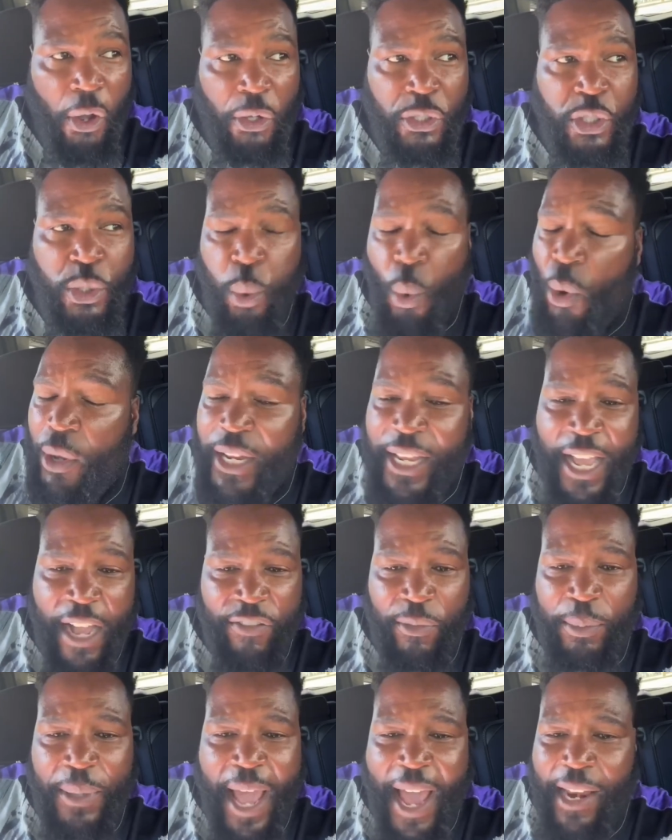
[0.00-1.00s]
All
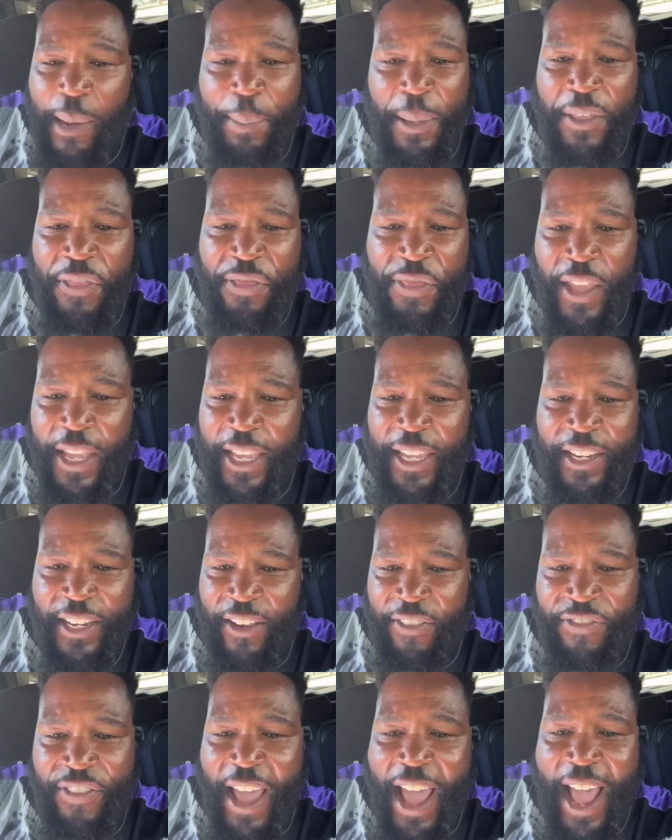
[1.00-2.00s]
20 of them got to be
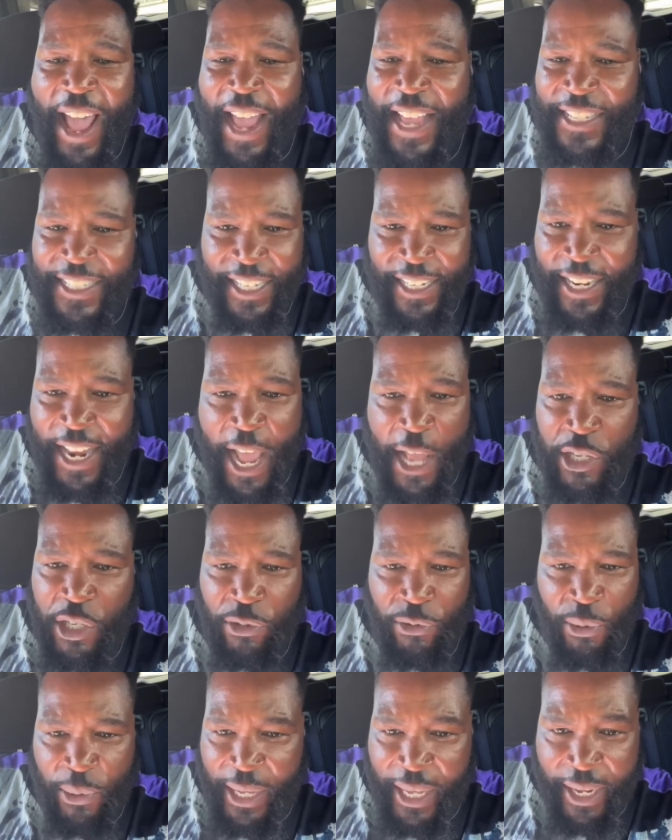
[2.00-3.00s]
thick in the thighs and
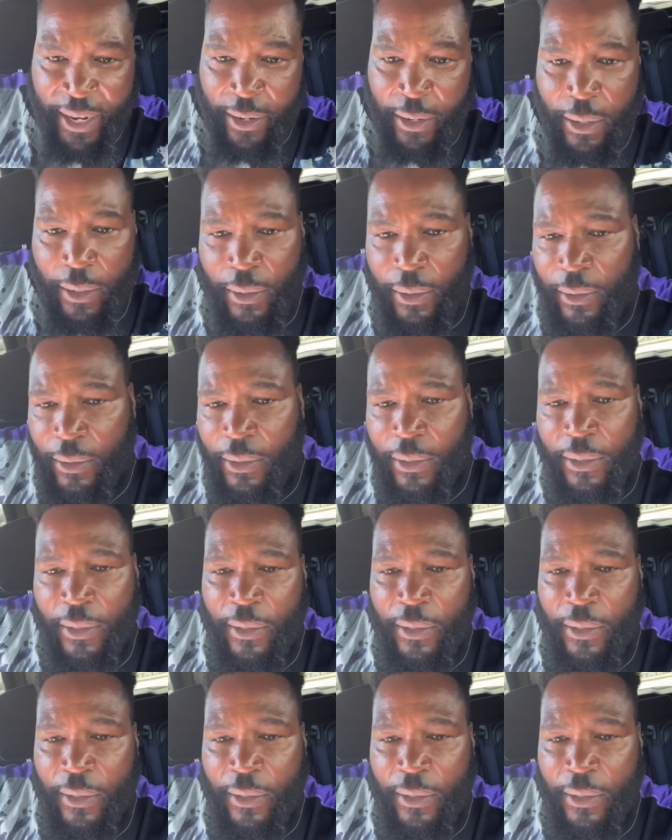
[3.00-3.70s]
natural hair.